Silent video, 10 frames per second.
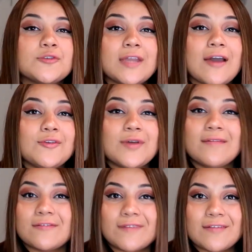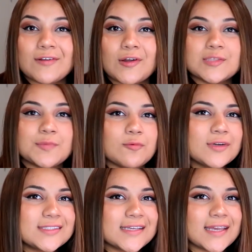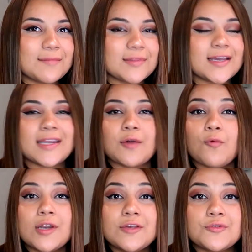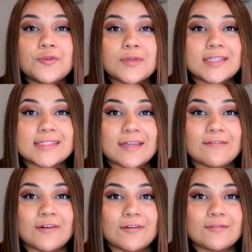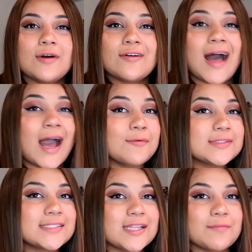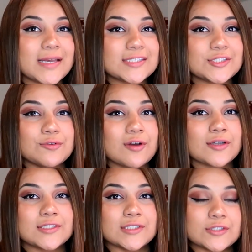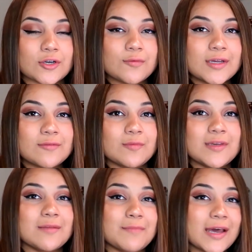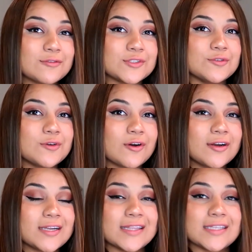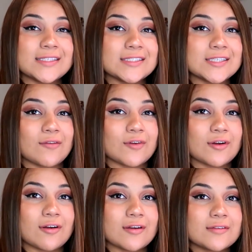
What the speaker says: now you have the 5 cards, but what's the game plan and what do you do with this info? Well, I would say the best 2 cards to start with would be the Pedal 2 card and the Discover card.